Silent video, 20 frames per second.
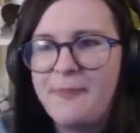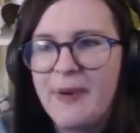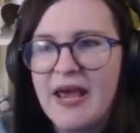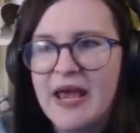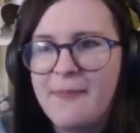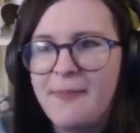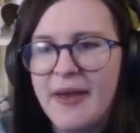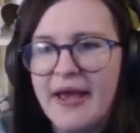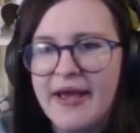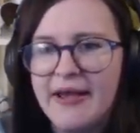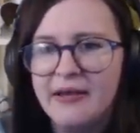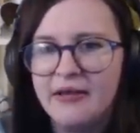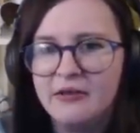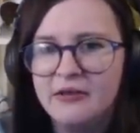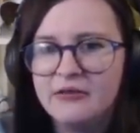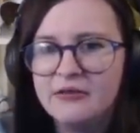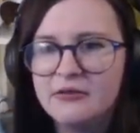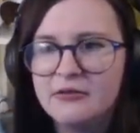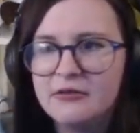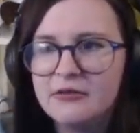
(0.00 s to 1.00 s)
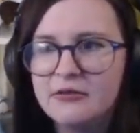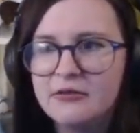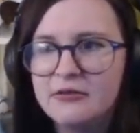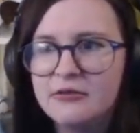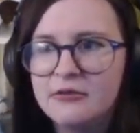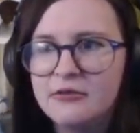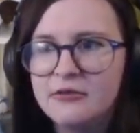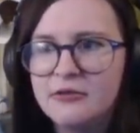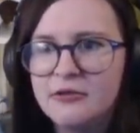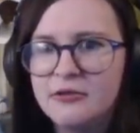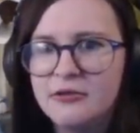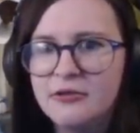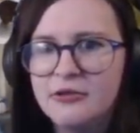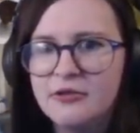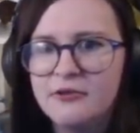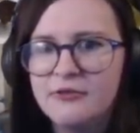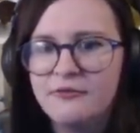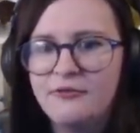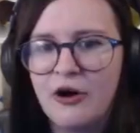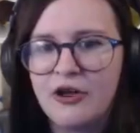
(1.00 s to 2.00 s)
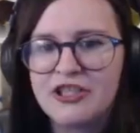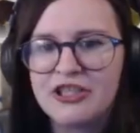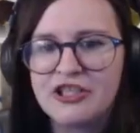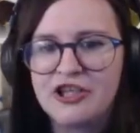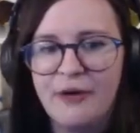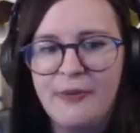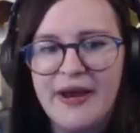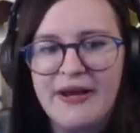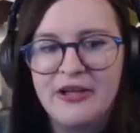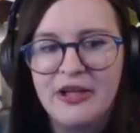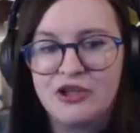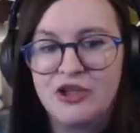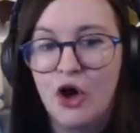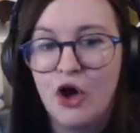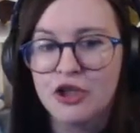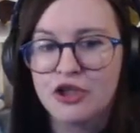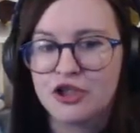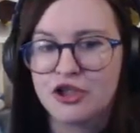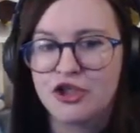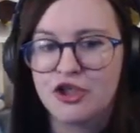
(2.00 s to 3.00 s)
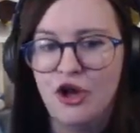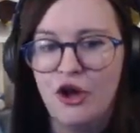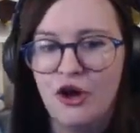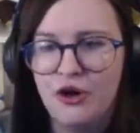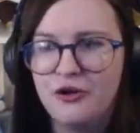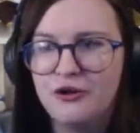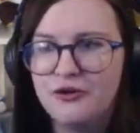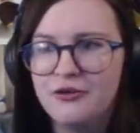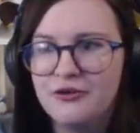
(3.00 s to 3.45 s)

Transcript: they peeping? Fox is coming. The doors are shut.